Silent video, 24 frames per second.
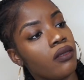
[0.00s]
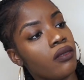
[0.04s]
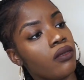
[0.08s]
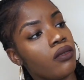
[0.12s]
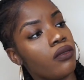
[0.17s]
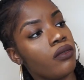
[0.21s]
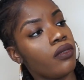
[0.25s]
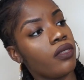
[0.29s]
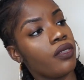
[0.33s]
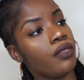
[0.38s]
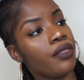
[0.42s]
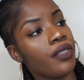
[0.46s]

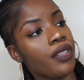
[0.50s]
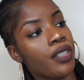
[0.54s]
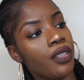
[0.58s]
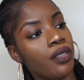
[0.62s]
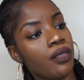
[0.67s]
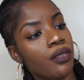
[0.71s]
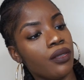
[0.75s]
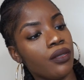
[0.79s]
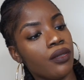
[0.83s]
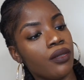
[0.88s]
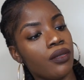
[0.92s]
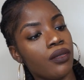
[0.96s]
for
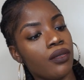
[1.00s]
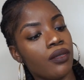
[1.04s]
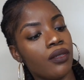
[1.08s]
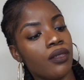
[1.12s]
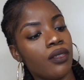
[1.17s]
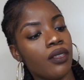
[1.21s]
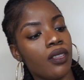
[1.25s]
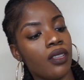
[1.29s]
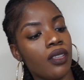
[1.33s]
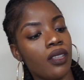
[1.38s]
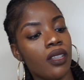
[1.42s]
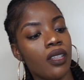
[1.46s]
real.
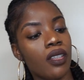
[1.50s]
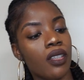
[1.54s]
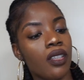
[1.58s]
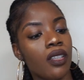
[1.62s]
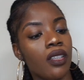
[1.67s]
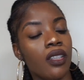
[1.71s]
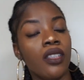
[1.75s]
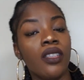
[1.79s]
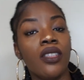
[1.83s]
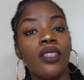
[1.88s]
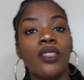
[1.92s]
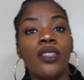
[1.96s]

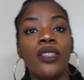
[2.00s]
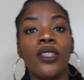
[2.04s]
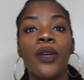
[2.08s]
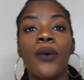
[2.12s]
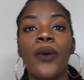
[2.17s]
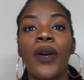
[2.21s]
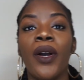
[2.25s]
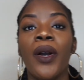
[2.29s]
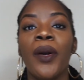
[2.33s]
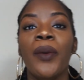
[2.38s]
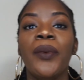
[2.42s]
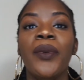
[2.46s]
So
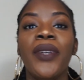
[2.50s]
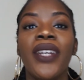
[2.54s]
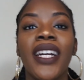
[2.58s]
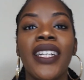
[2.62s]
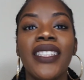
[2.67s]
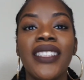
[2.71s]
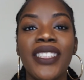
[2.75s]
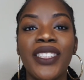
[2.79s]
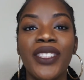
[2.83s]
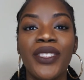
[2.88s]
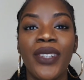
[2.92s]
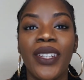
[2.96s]
I hope you
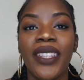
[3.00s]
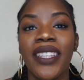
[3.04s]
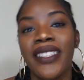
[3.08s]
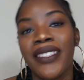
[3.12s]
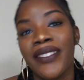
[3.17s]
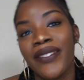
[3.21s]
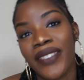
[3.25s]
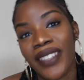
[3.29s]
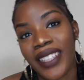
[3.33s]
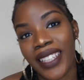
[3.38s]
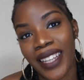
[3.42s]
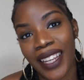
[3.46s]
guys enjoyed this
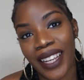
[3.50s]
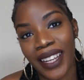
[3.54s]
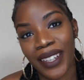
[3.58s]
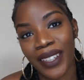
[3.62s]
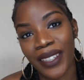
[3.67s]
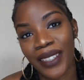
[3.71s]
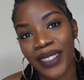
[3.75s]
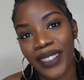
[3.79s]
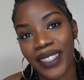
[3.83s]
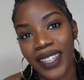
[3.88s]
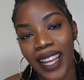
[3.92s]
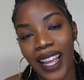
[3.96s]

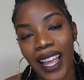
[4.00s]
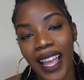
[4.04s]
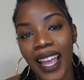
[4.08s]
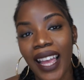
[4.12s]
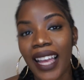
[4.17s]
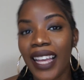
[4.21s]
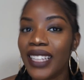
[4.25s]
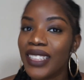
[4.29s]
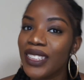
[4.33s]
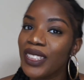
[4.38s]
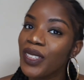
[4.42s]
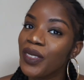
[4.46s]
video.
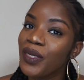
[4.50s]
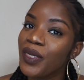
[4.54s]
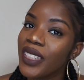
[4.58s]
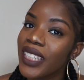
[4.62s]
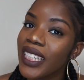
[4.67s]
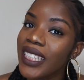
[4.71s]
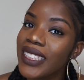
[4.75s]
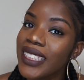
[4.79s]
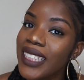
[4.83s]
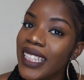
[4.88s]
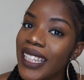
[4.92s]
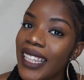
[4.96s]
Don't forget to